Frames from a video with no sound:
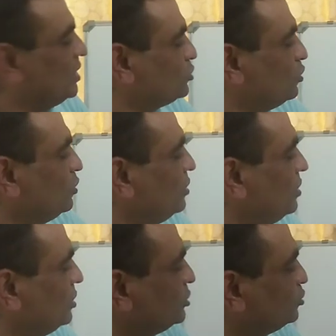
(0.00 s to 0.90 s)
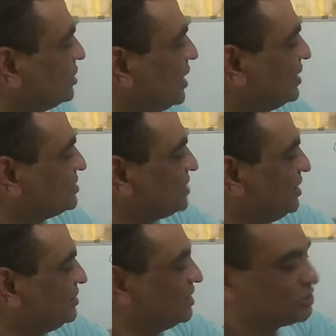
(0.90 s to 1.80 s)
So to the right hand
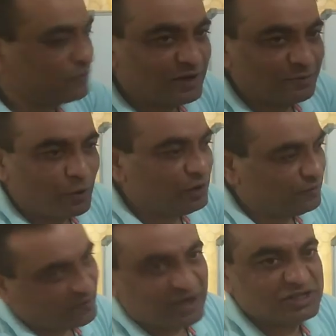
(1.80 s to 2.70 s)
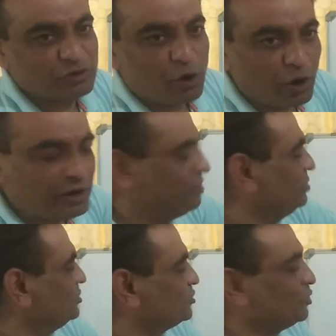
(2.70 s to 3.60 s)
side there is one pole, one is odd,
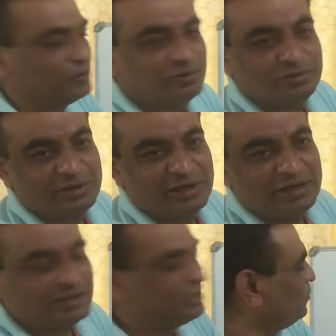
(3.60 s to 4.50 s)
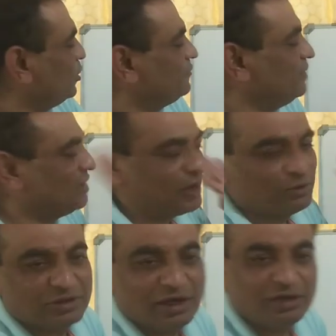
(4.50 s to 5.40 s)
so this point will lie
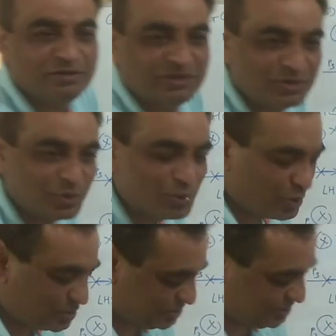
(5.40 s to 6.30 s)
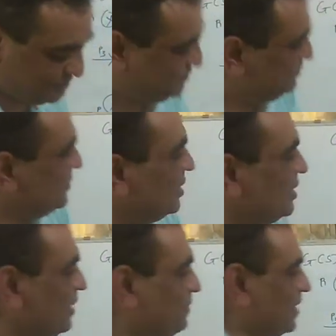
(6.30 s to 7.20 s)
on the root locus.
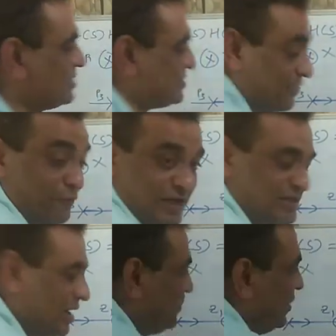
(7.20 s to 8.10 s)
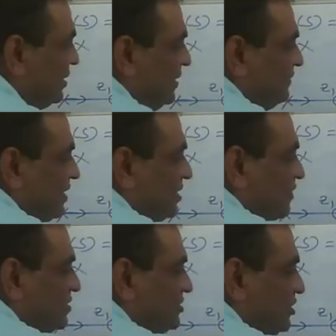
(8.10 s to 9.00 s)
If let's say for example if there is one